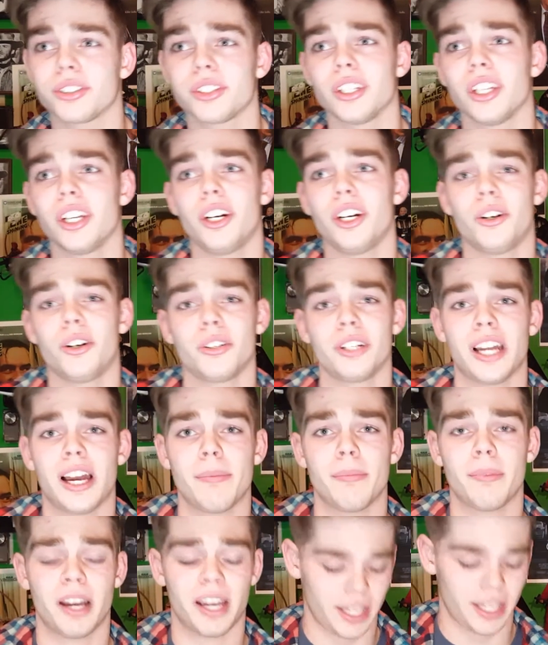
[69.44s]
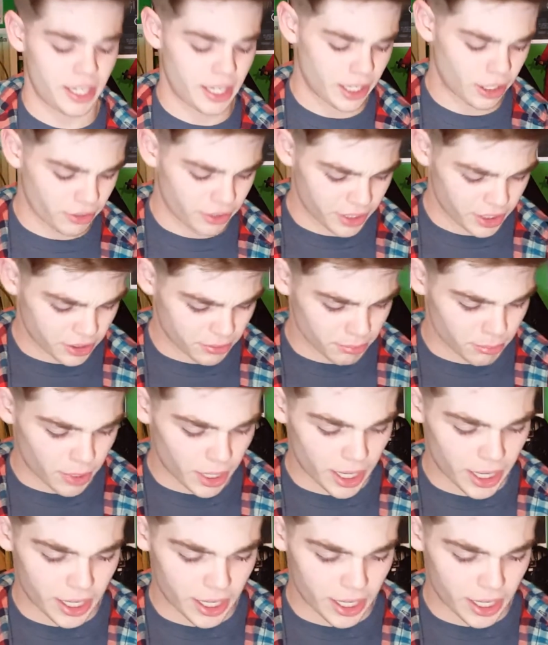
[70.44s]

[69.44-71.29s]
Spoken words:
slow. I don't think it's not